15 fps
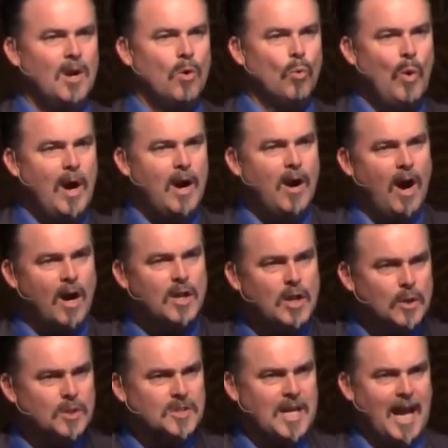Where are
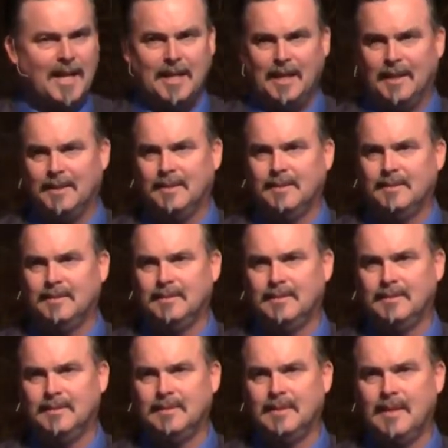you standing?
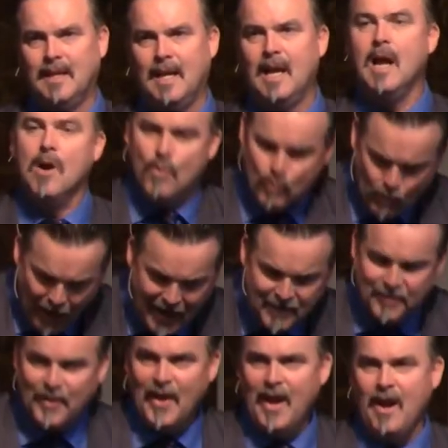
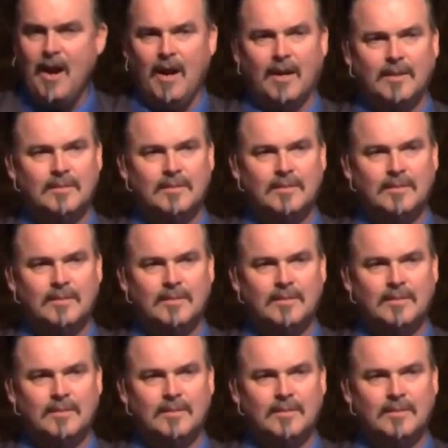Right there.